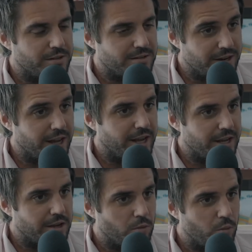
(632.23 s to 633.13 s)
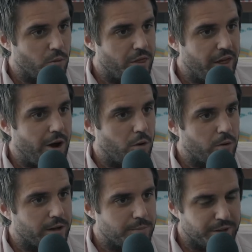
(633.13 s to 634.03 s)
today
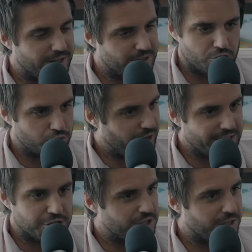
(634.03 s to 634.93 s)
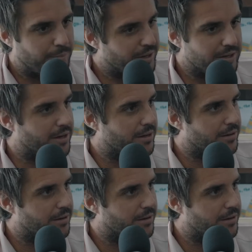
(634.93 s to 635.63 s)
without it being drenched in opinion.